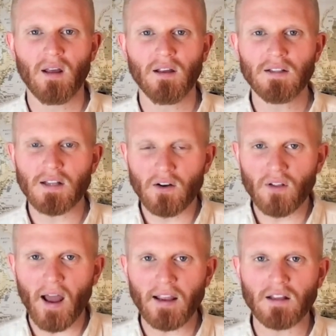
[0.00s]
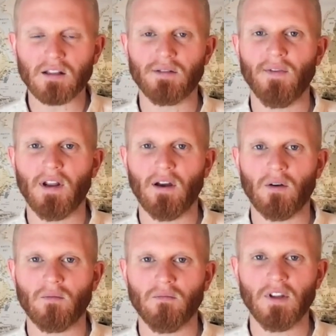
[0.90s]
consider liking this video,
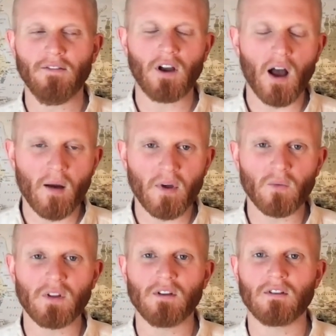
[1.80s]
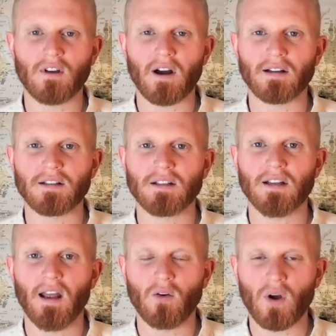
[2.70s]
leave a comment with your thoughts
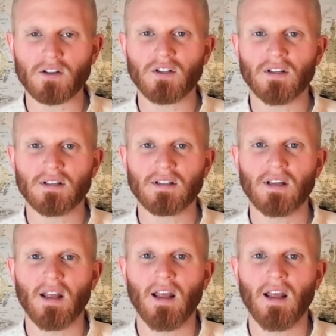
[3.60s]
and questions,